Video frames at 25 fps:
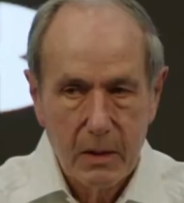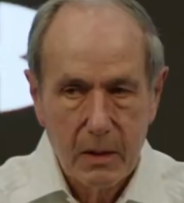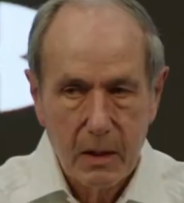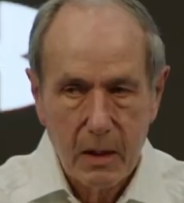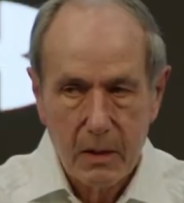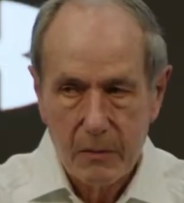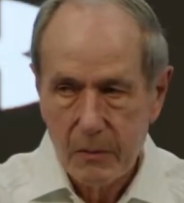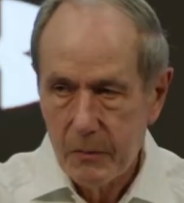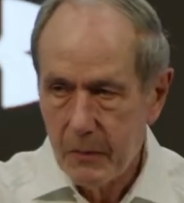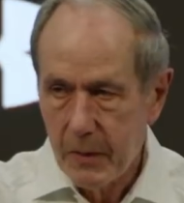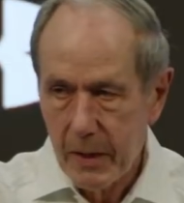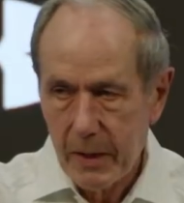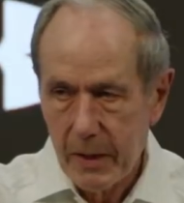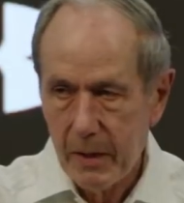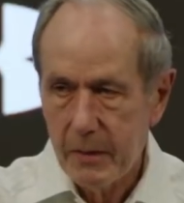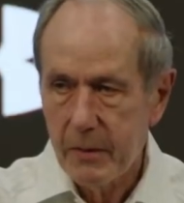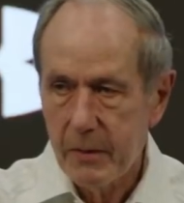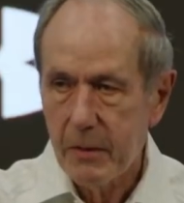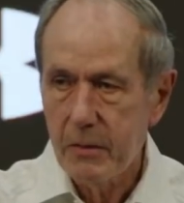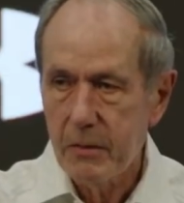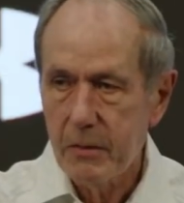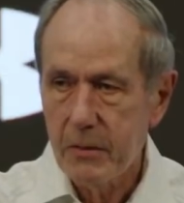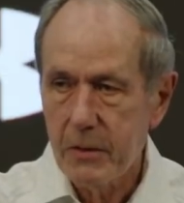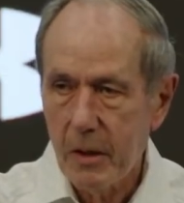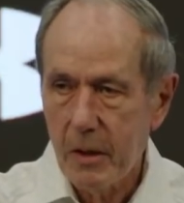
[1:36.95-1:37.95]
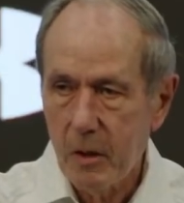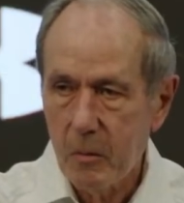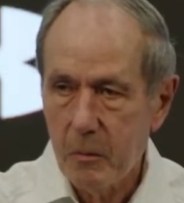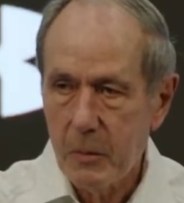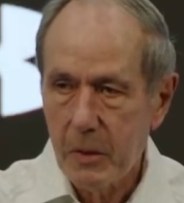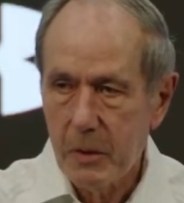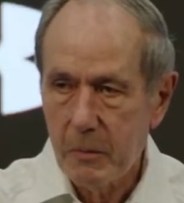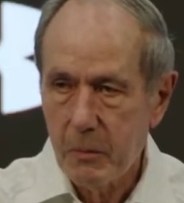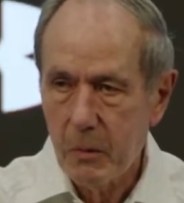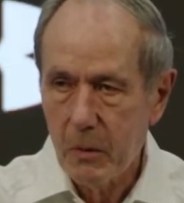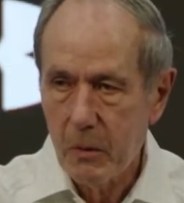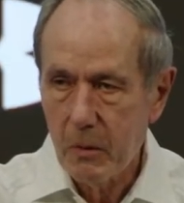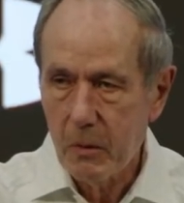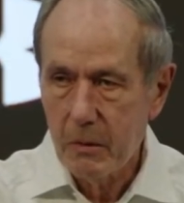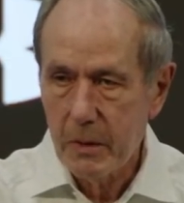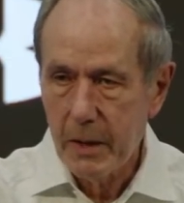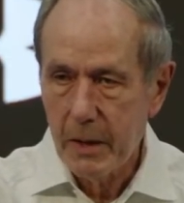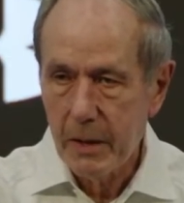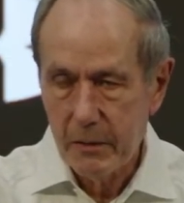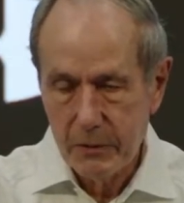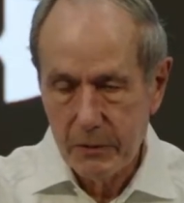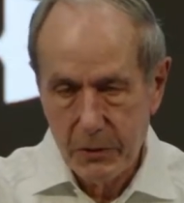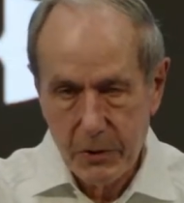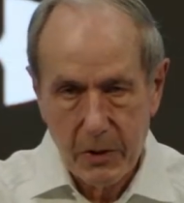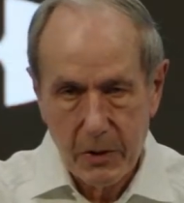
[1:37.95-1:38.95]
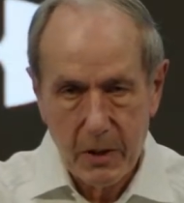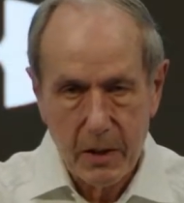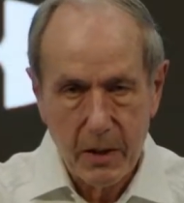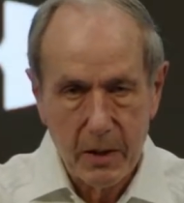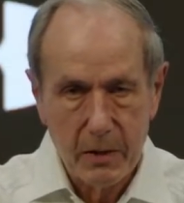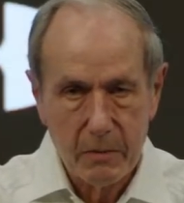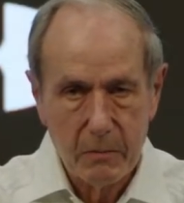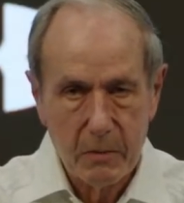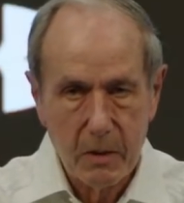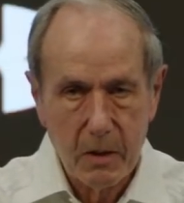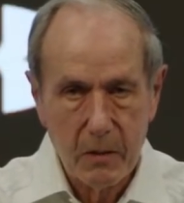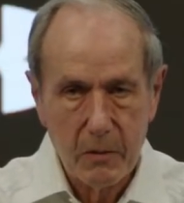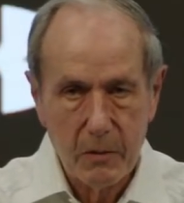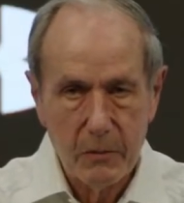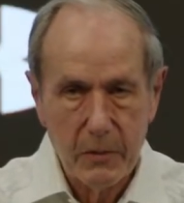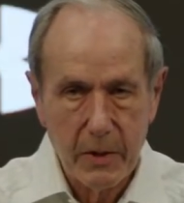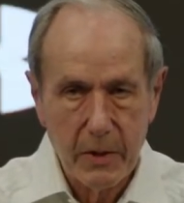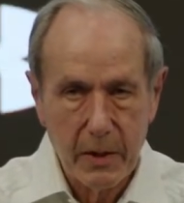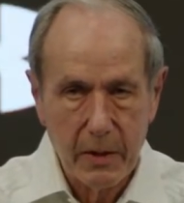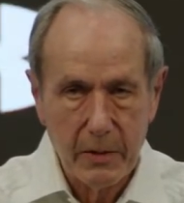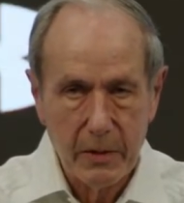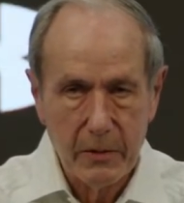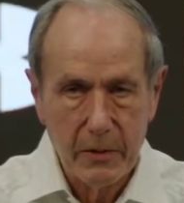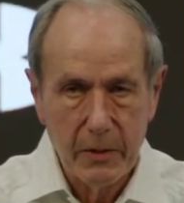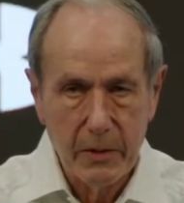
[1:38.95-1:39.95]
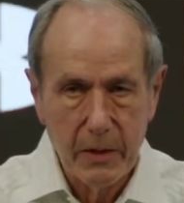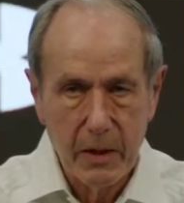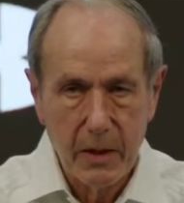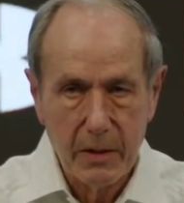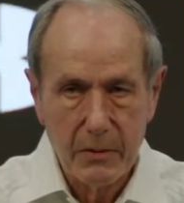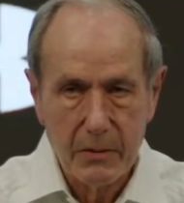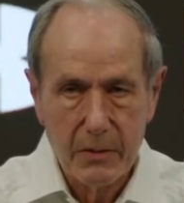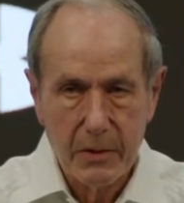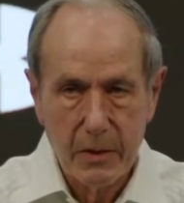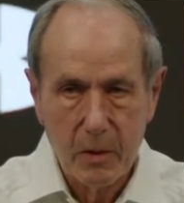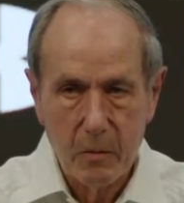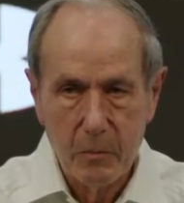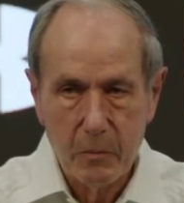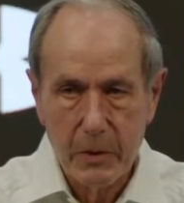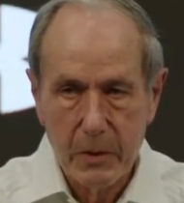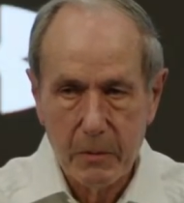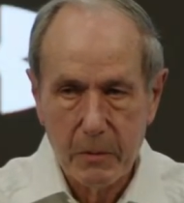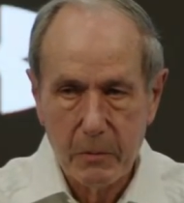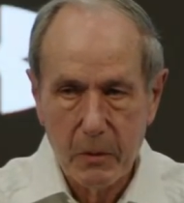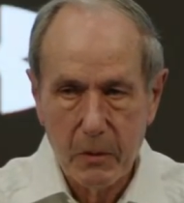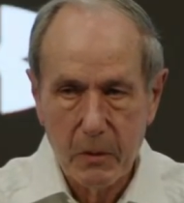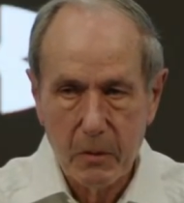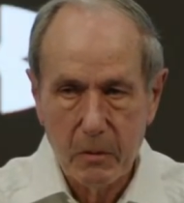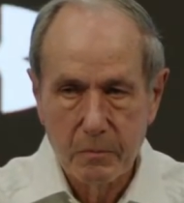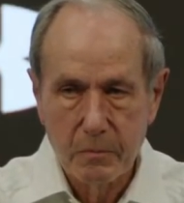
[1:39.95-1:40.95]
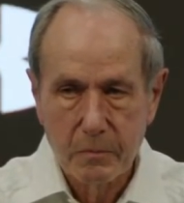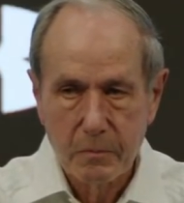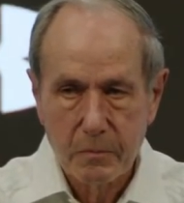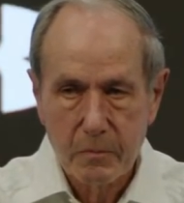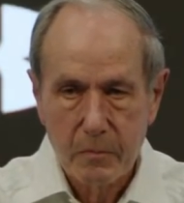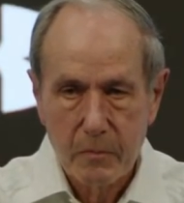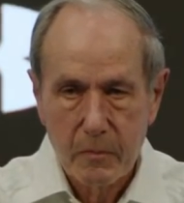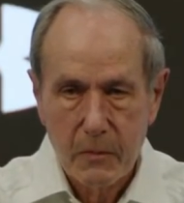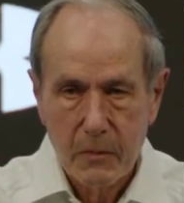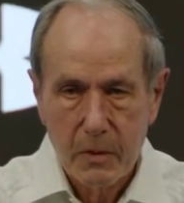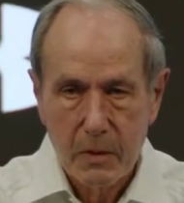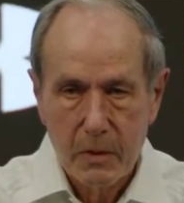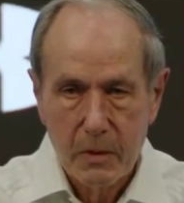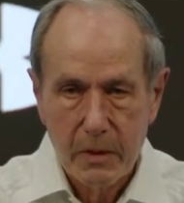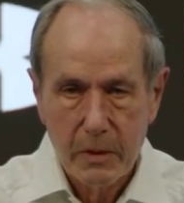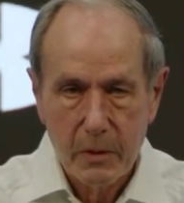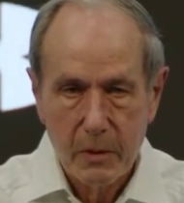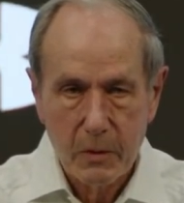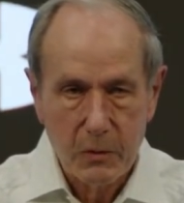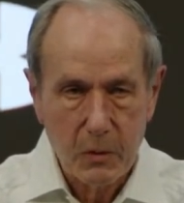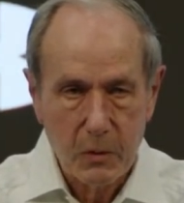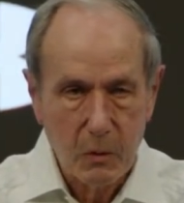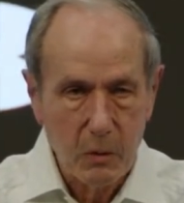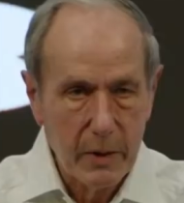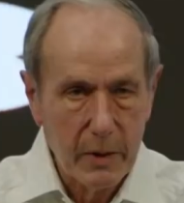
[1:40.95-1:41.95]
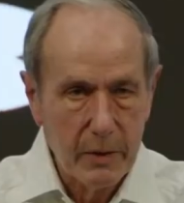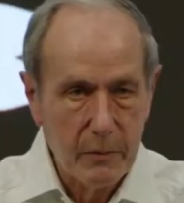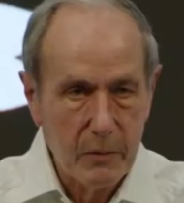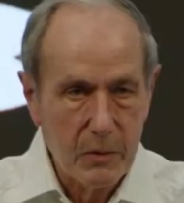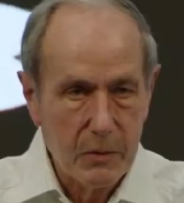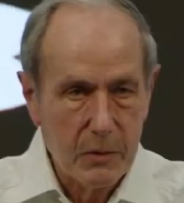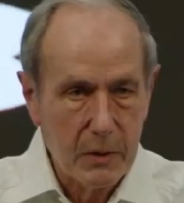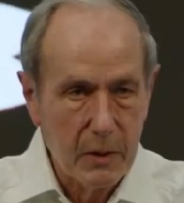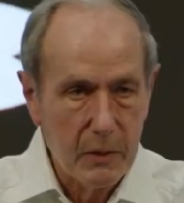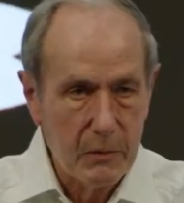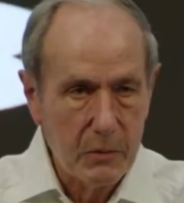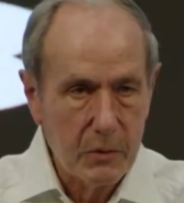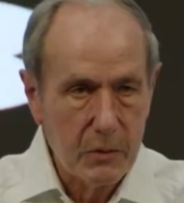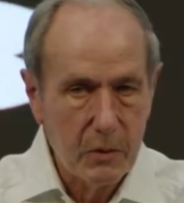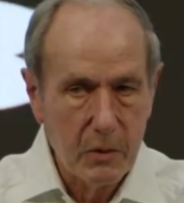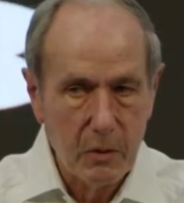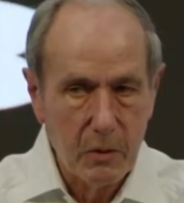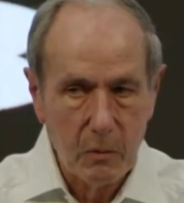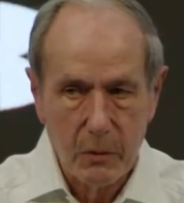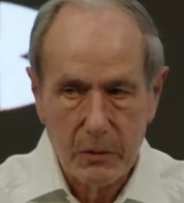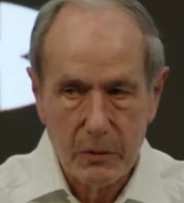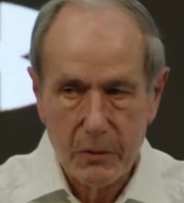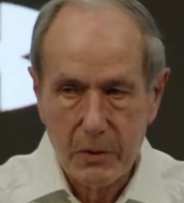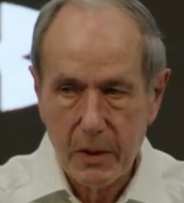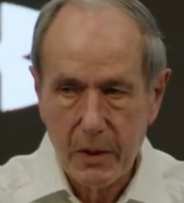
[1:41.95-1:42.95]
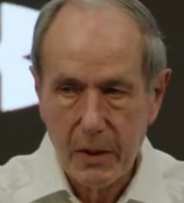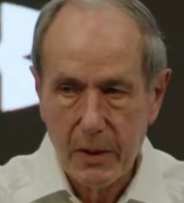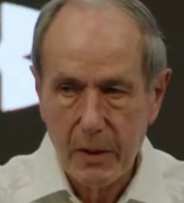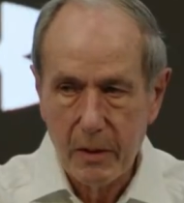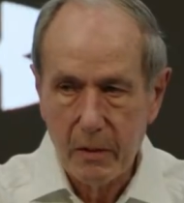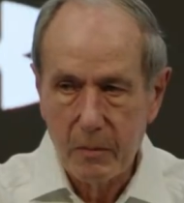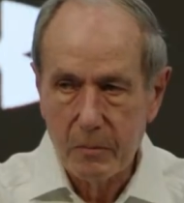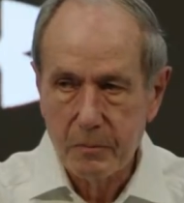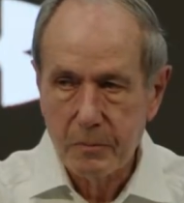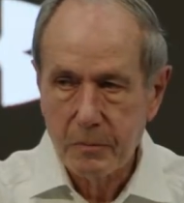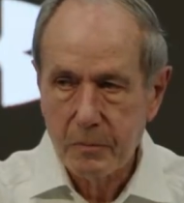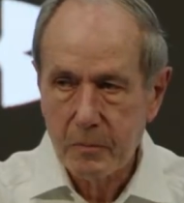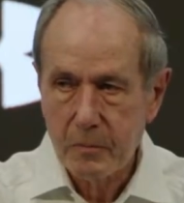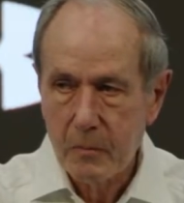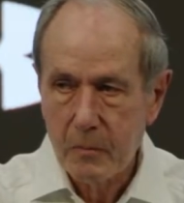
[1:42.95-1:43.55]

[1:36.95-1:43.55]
Other than that, I didn't tell people, and John, other than that, I did not tell people here at the Ravens that I was going to retire.